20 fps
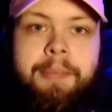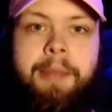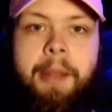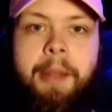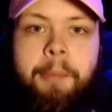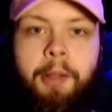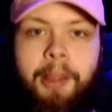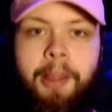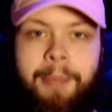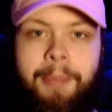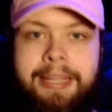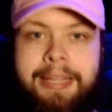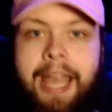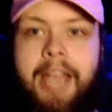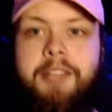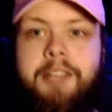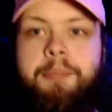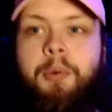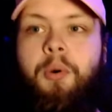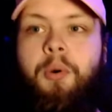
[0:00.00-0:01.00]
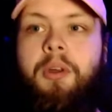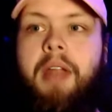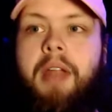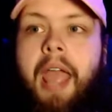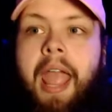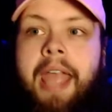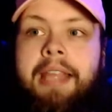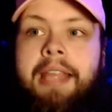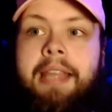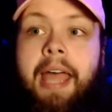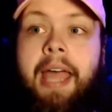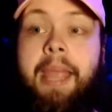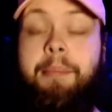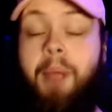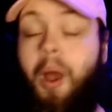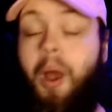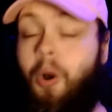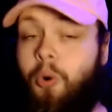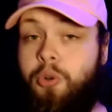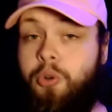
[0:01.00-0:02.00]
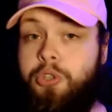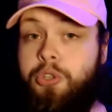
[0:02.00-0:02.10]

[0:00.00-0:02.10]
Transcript: And I pull up my dashboard and like, bro,